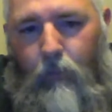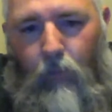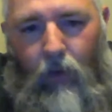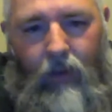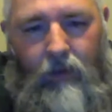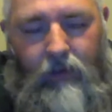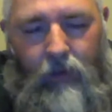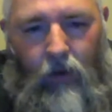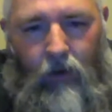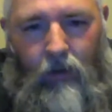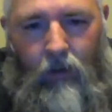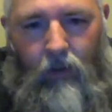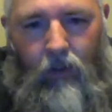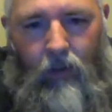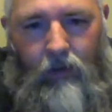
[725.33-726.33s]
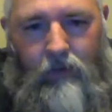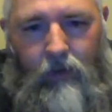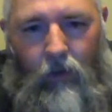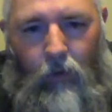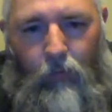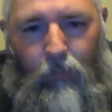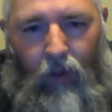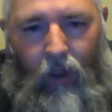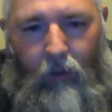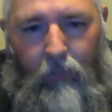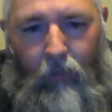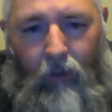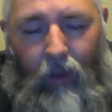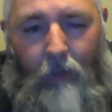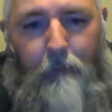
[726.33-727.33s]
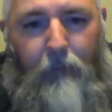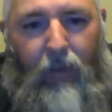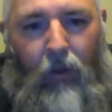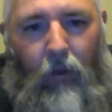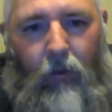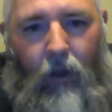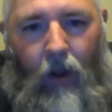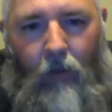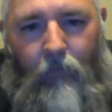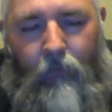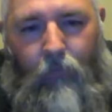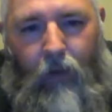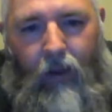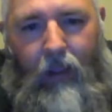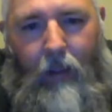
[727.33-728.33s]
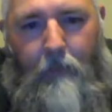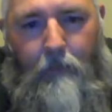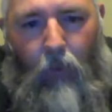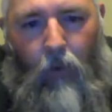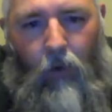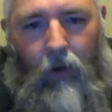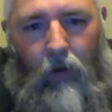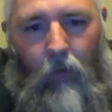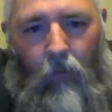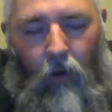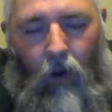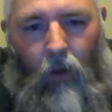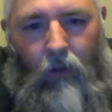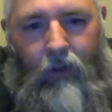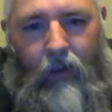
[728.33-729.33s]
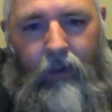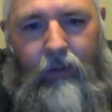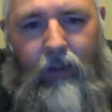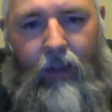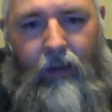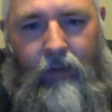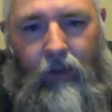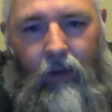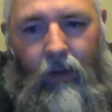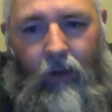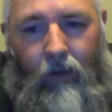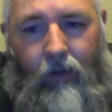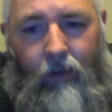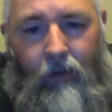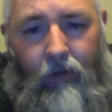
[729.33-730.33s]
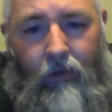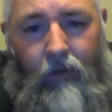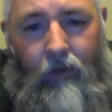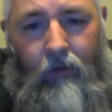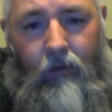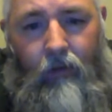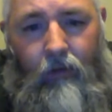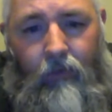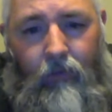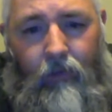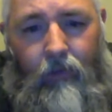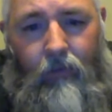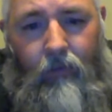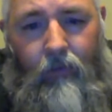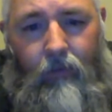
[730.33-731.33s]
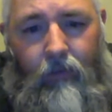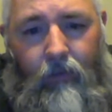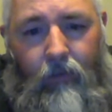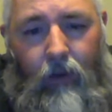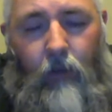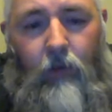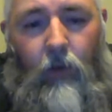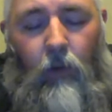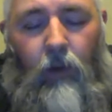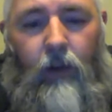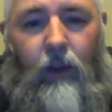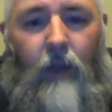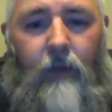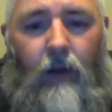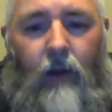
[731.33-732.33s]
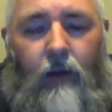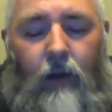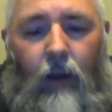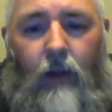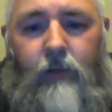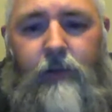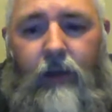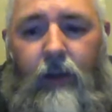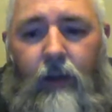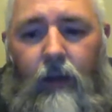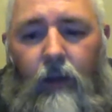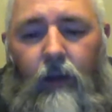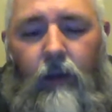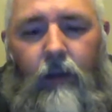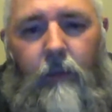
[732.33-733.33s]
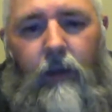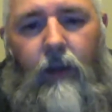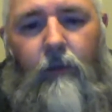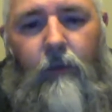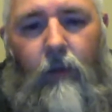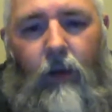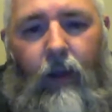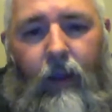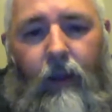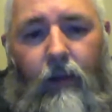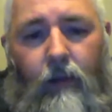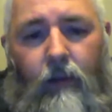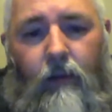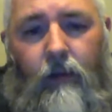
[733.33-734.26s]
Restart the Keystone Pipeline. Build our freaking border wall. Get that done. You know, you want to come in our country? Come in right.